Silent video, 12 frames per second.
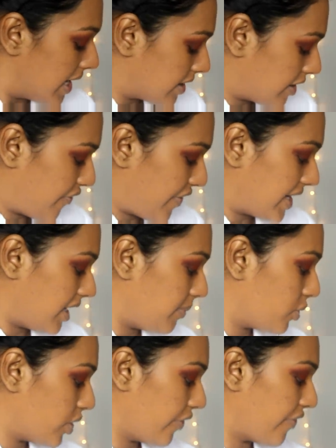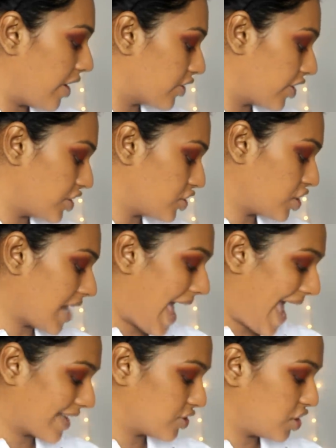The Fenty Beauty foundation
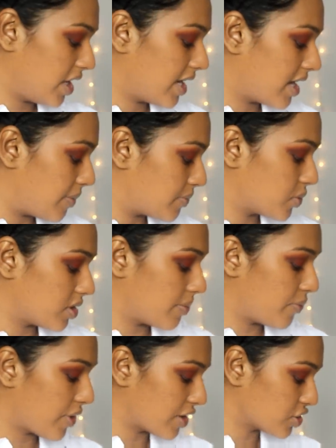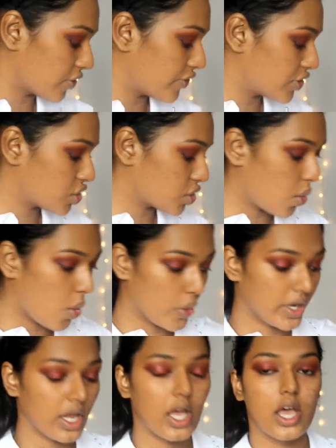actually comes with a brush of its
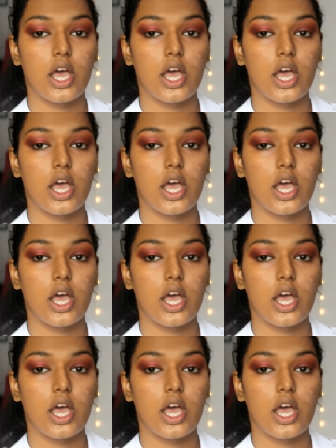own,